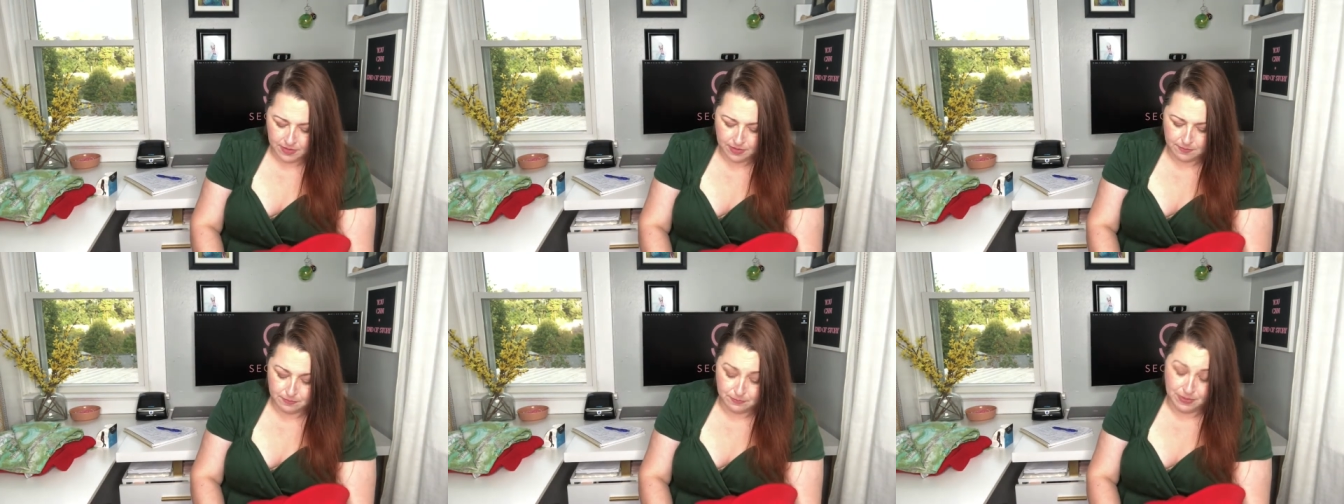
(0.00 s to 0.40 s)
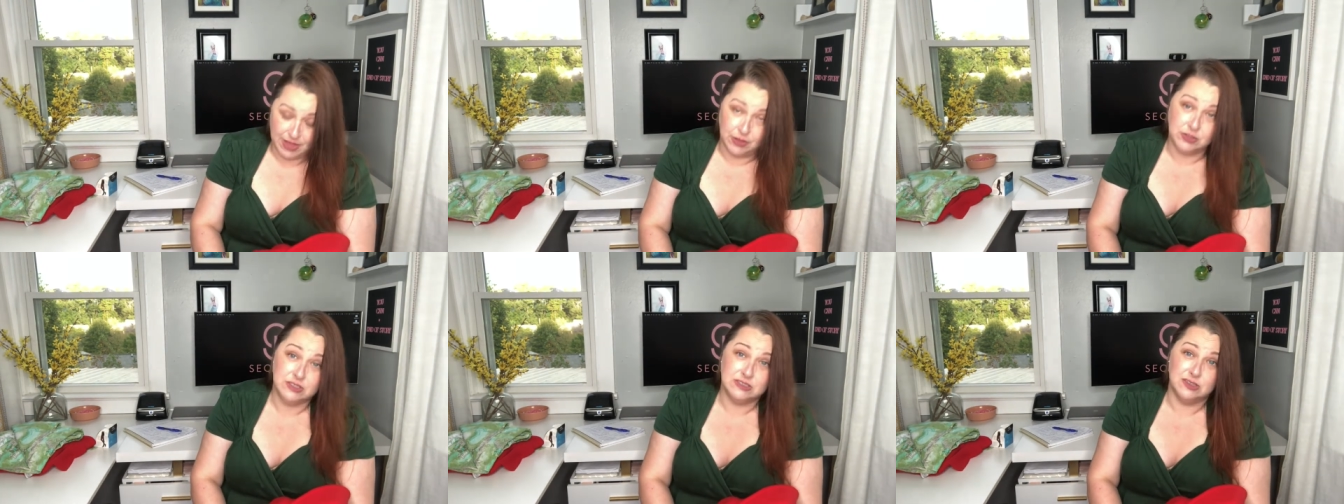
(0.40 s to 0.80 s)

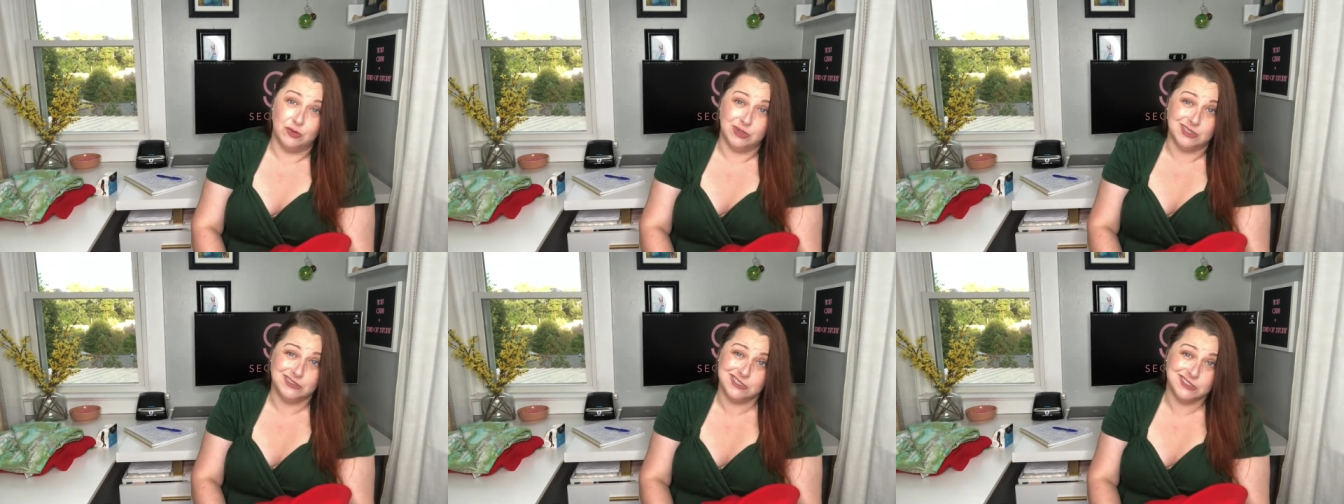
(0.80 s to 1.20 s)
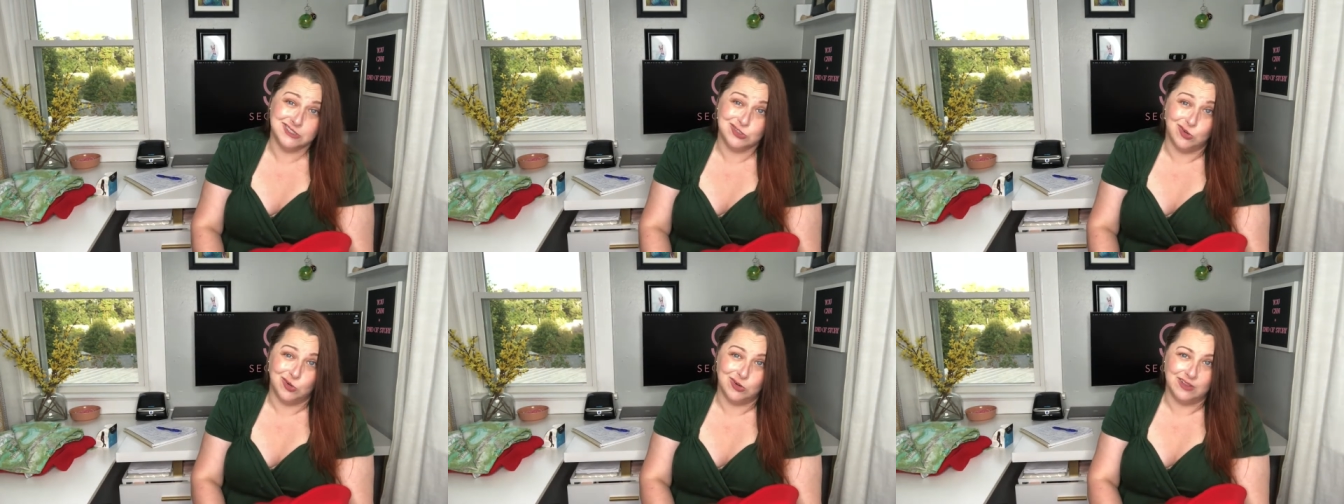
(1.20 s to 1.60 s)
belt, so it just
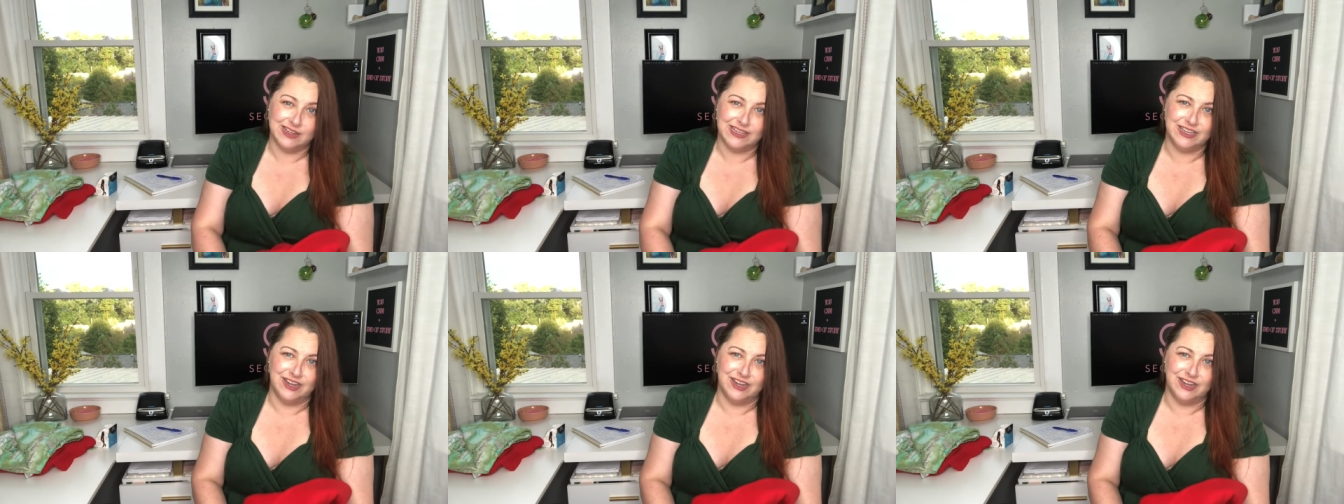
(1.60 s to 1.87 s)
totally,